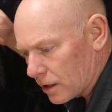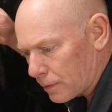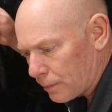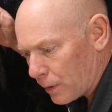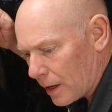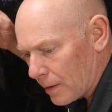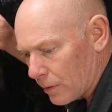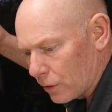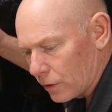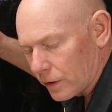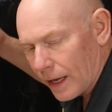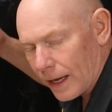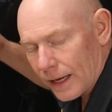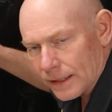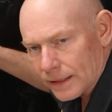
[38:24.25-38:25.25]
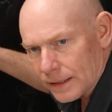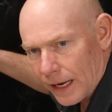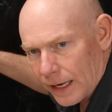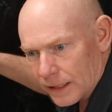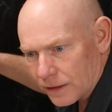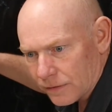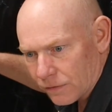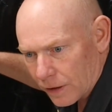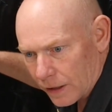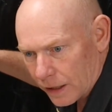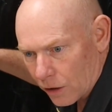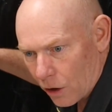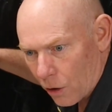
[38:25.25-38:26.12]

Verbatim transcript: the spray booth that has nasty freaking